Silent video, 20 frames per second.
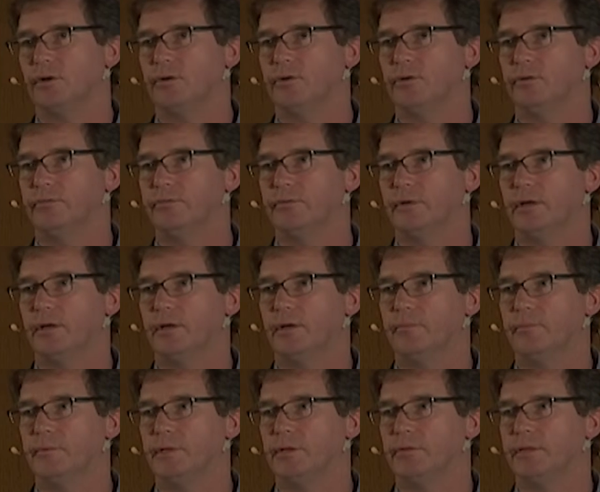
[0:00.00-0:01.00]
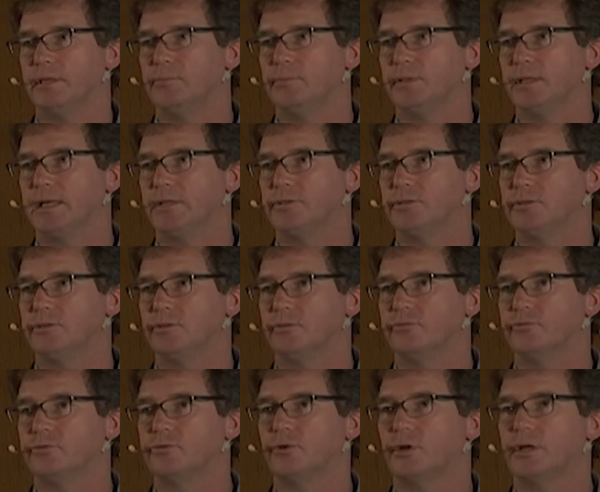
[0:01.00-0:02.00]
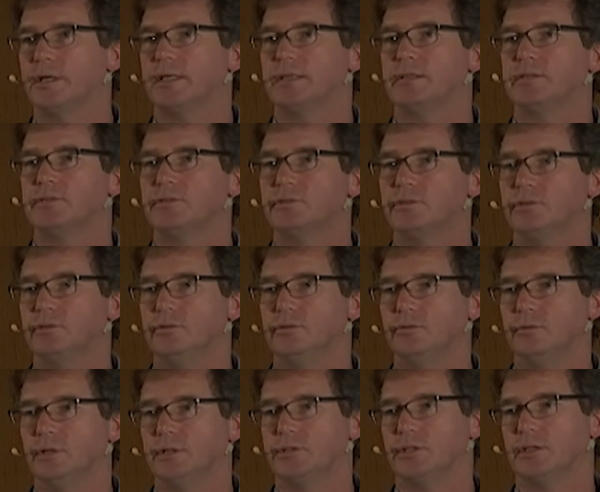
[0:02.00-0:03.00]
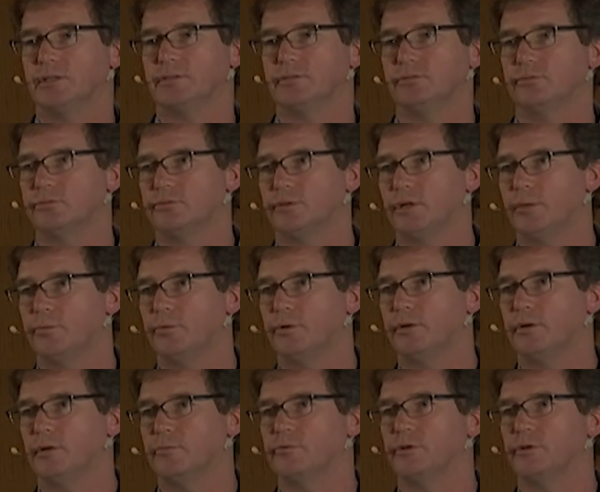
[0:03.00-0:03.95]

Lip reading: of the implications of trying to adjust your trial program,